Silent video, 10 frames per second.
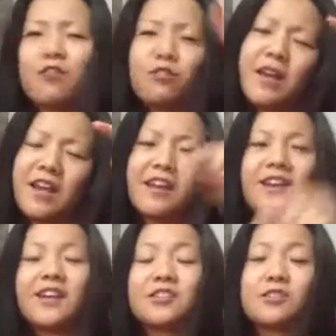three.
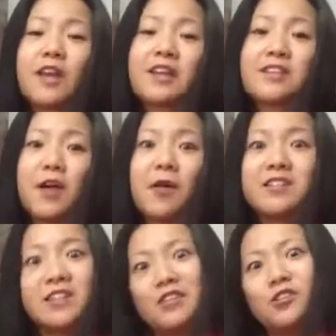So that's how I
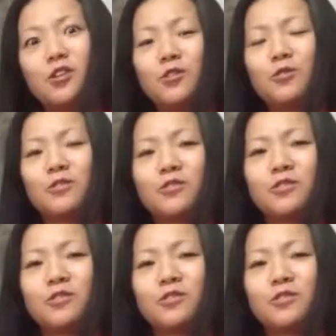teach too.